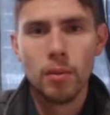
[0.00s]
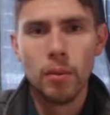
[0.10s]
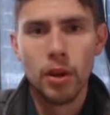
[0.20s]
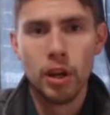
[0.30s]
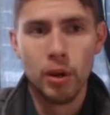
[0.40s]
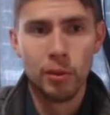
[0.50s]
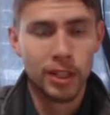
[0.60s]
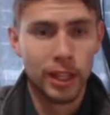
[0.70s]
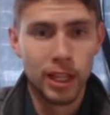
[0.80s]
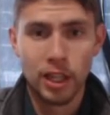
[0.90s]
He was
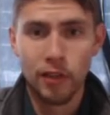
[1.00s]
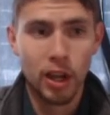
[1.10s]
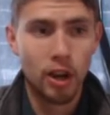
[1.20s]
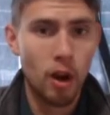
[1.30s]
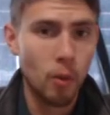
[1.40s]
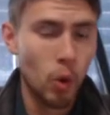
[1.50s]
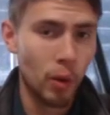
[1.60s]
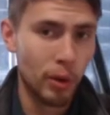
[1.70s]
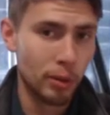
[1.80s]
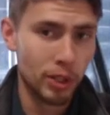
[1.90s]
against the Vietnam War
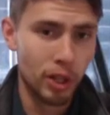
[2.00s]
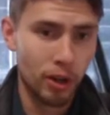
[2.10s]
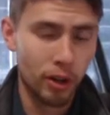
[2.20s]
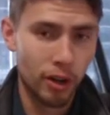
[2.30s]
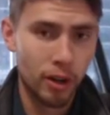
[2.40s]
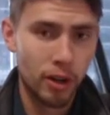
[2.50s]
when he was younger.